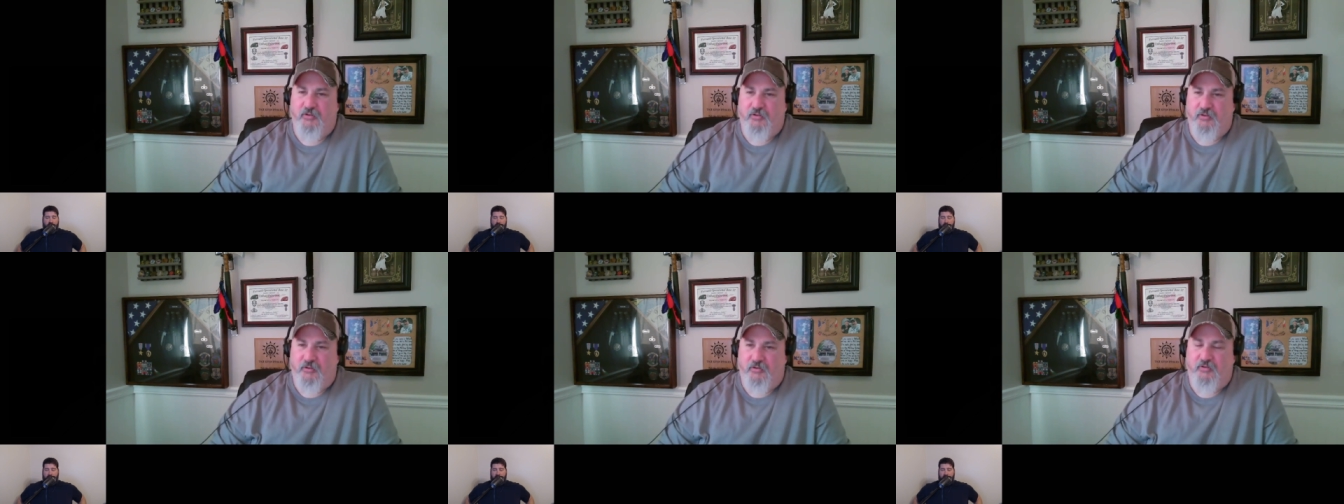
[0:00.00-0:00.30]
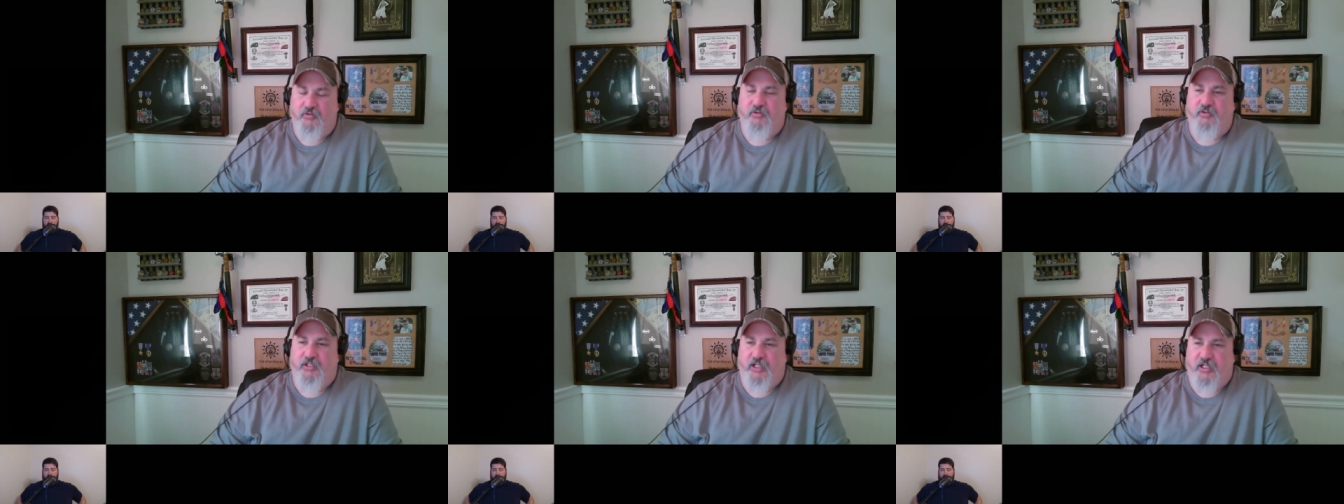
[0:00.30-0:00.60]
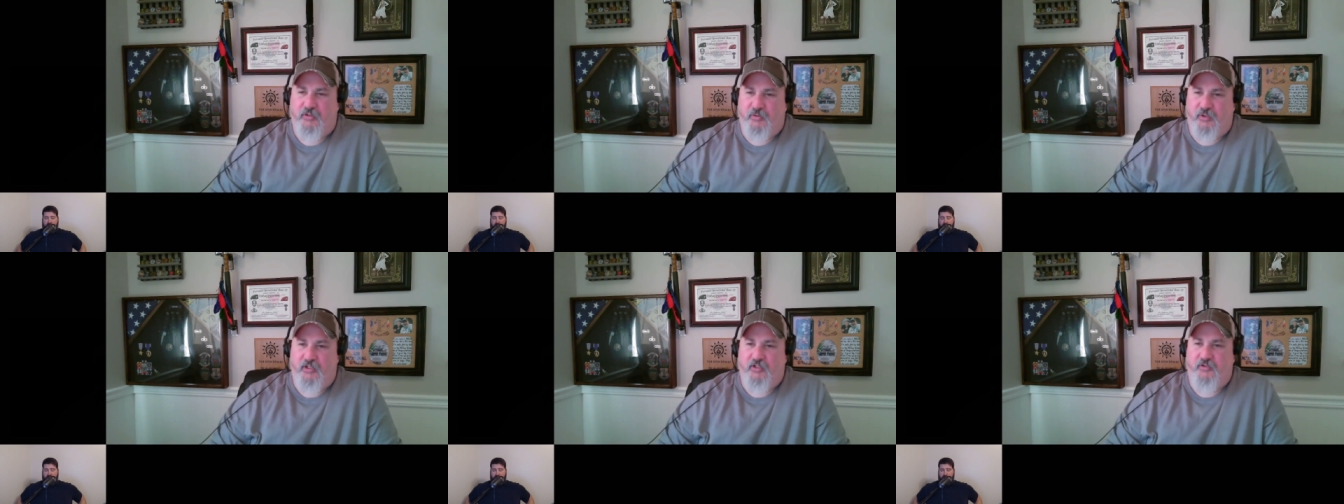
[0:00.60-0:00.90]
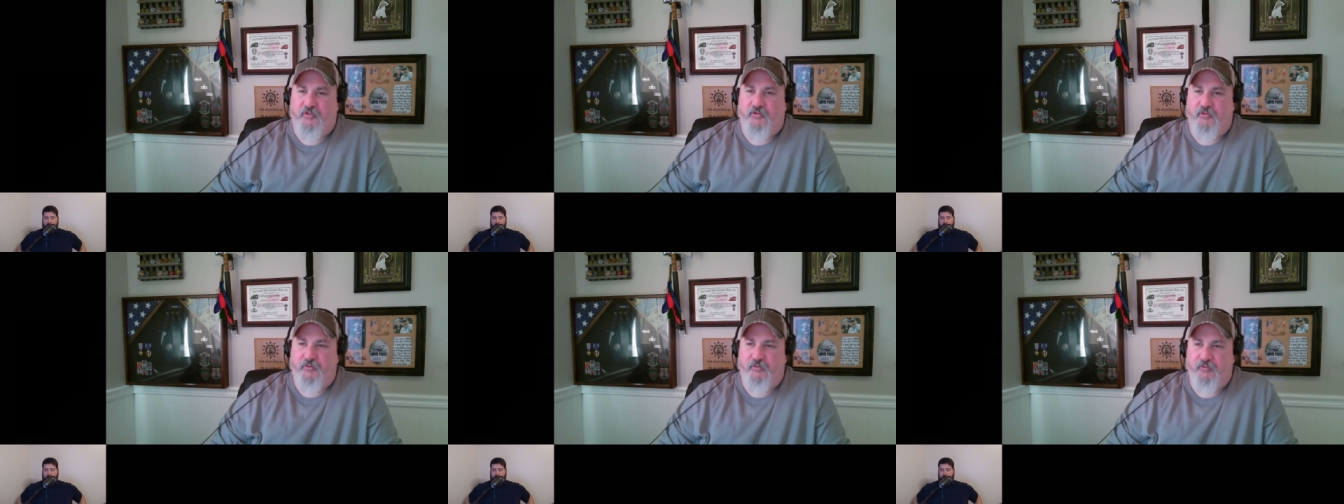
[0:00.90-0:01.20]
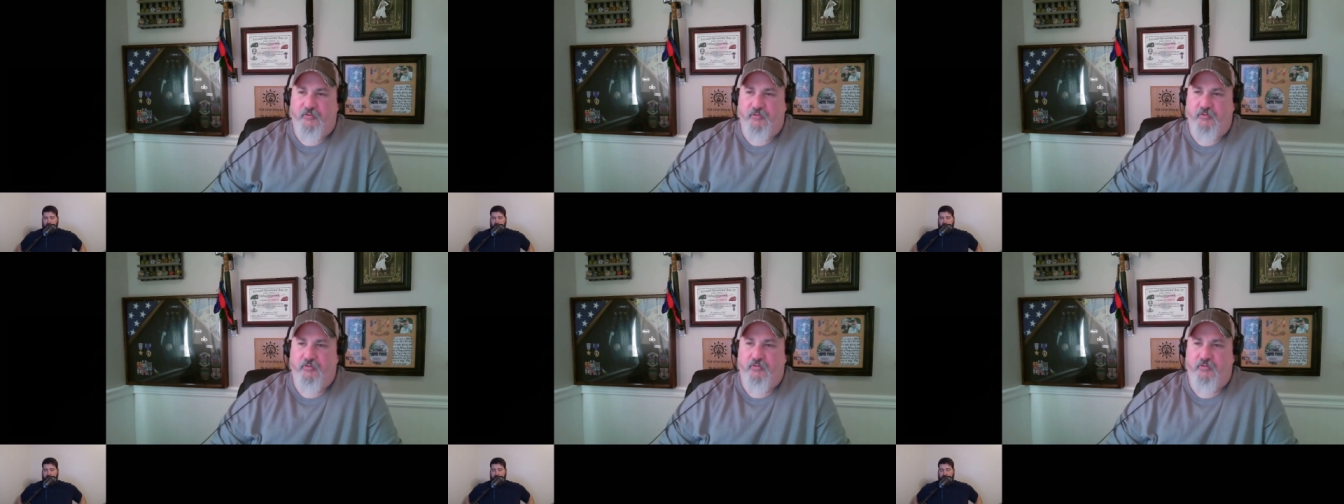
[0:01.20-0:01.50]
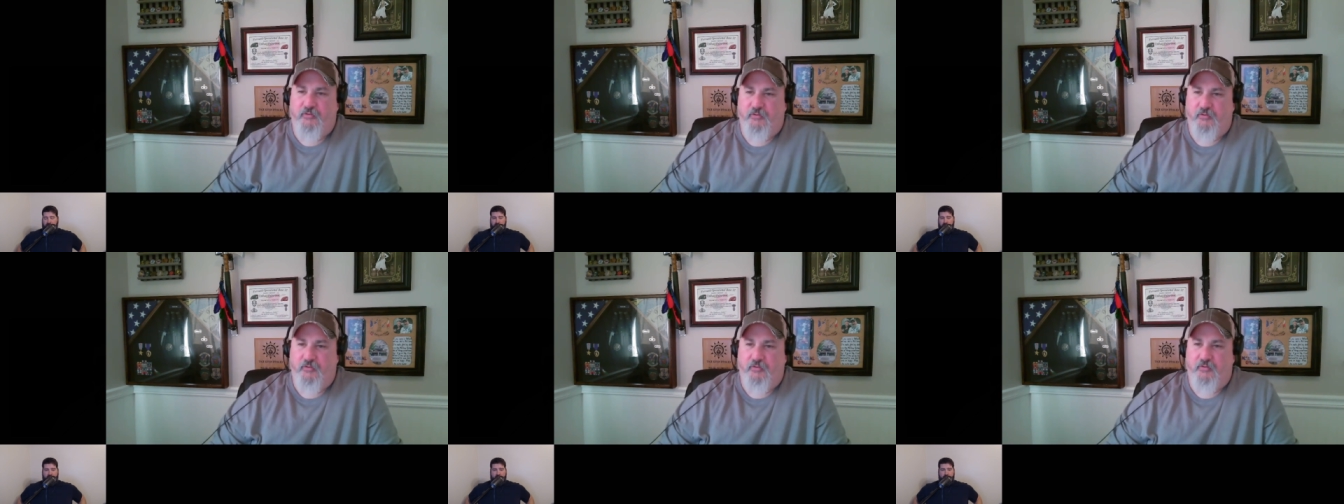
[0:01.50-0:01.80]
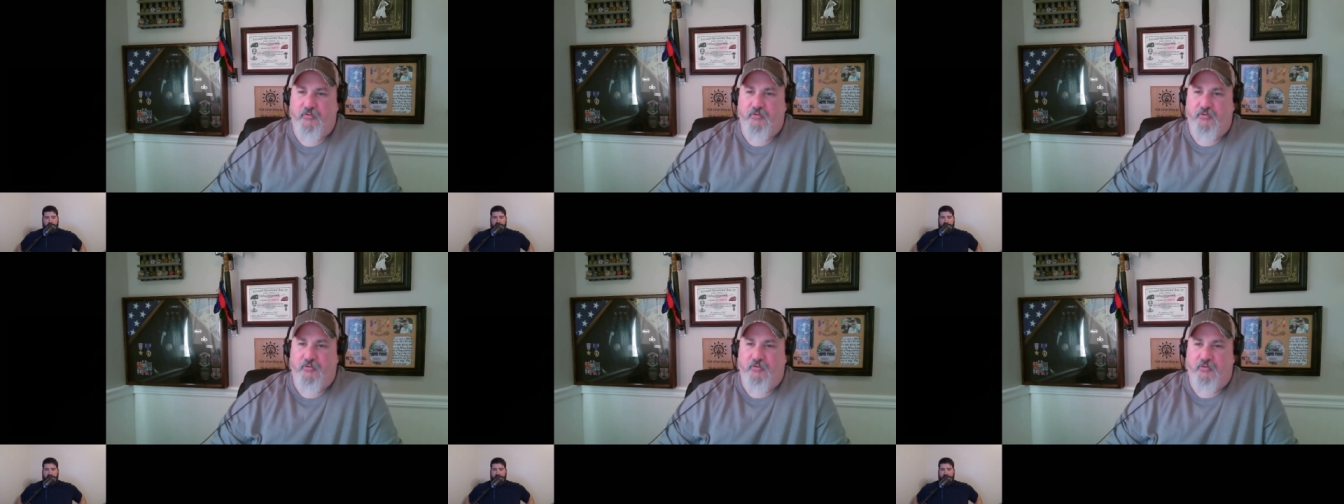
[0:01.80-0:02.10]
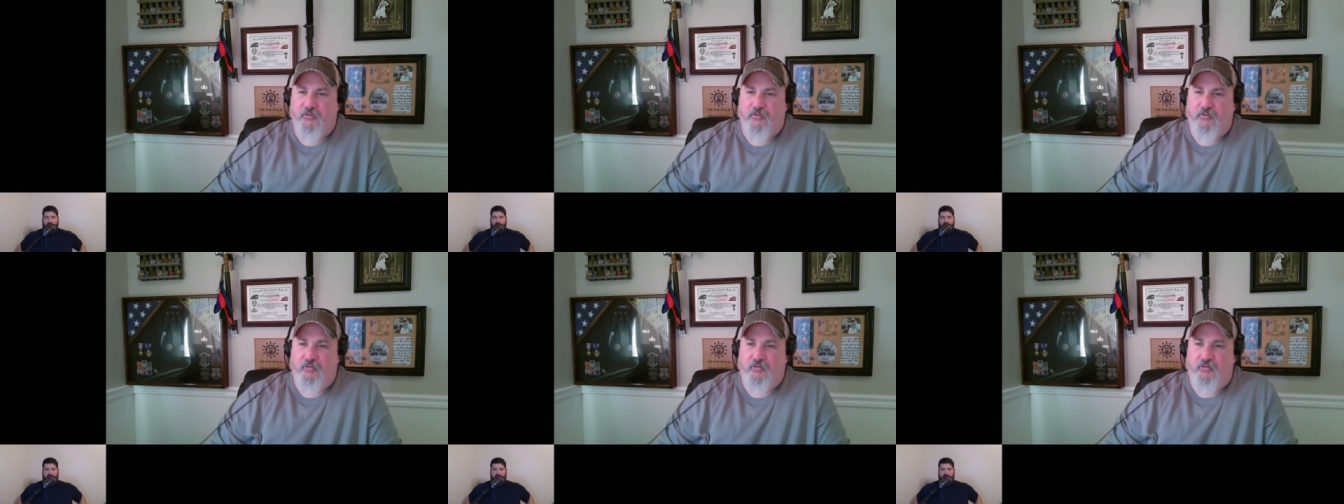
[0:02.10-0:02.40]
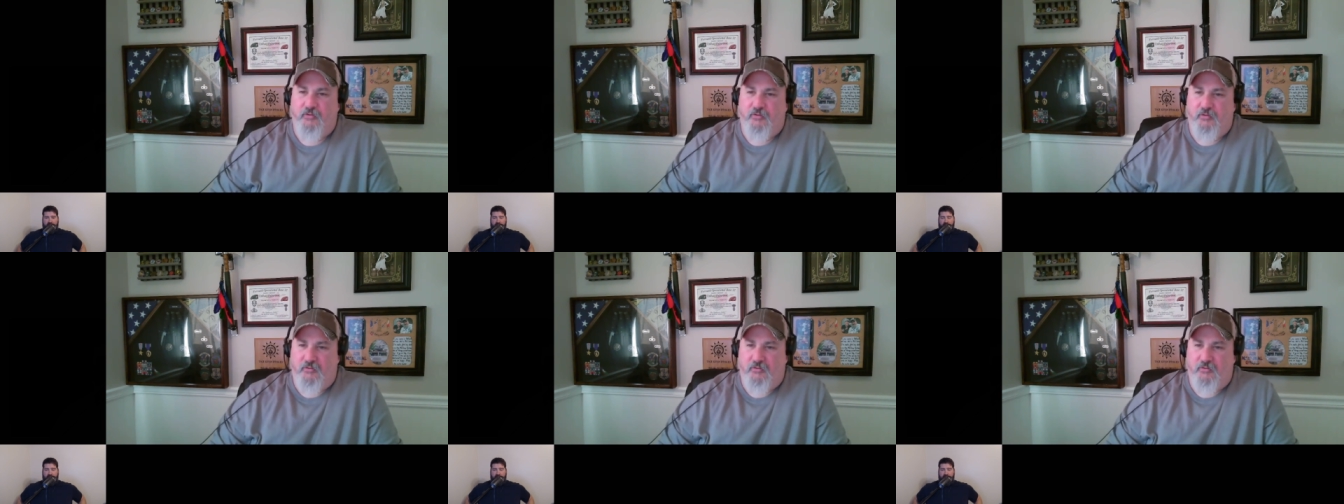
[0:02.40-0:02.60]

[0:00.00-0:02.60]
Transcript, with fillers: I mean, uh, like I said, we we started in the beginning, and